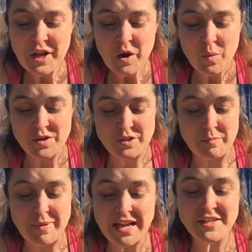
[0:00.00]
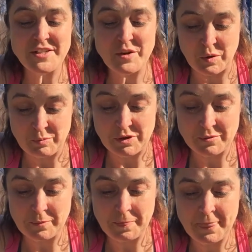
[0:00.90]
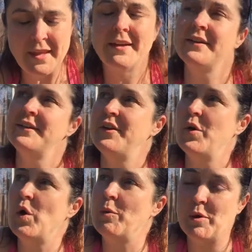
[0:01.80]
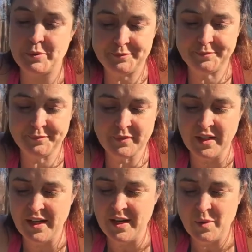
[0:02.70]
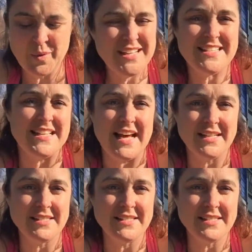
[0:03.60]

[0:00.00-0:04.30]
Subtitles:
wants her back to normal. Normal. What is that?